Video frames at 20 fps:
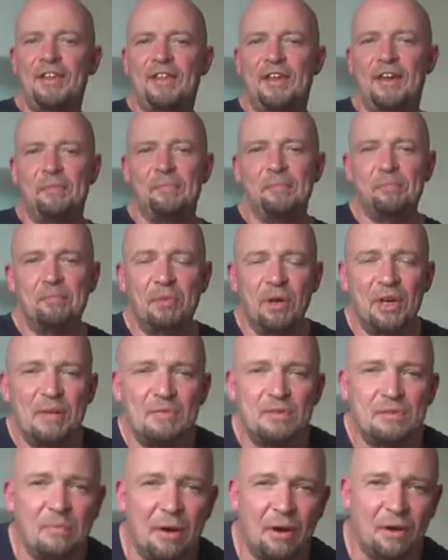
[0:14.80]
there, my name
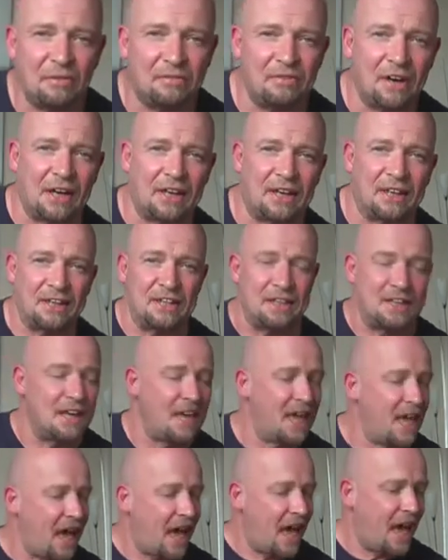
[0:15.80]
is Mark Franklin
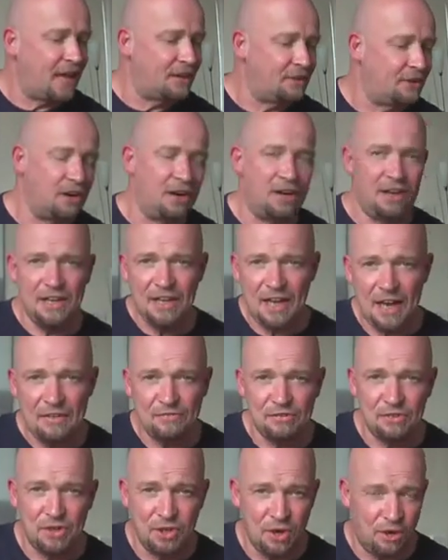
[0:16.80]
and I
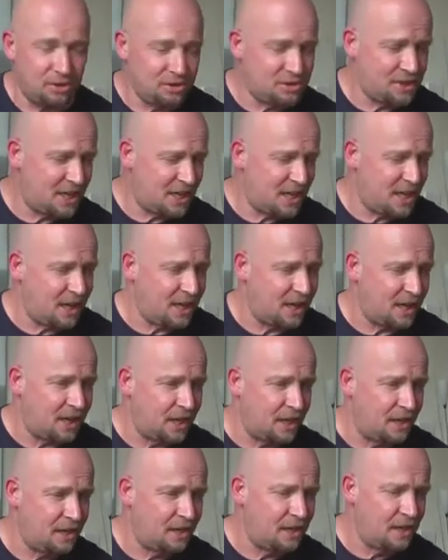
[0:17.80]
have got
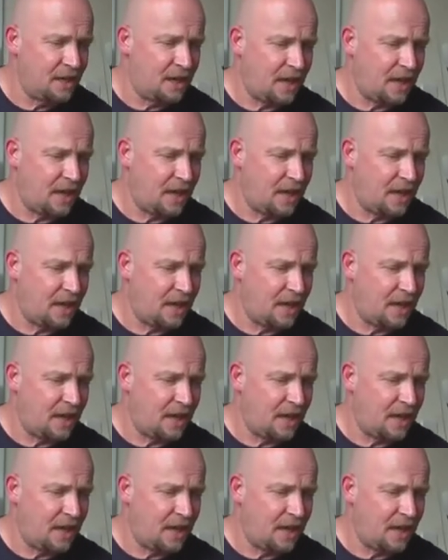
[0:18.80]
here